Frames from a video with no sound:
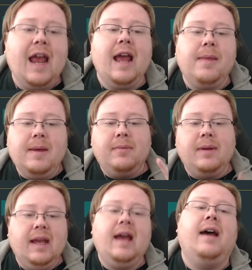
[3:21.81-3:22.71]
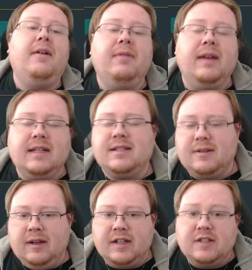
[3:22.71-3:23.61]
And then we have it's
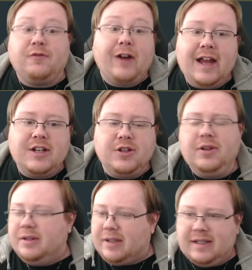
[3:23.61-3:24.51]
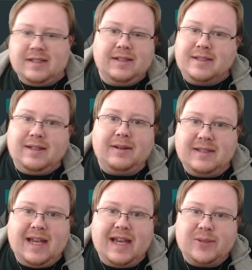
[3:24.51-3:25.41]
fragile. It's a
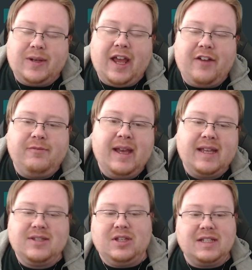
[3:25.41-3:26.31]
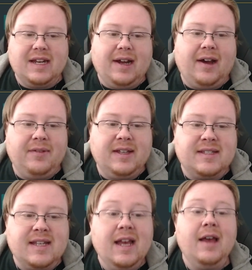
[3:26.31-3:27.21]
size 1/2 mech, so it's kind of obvious.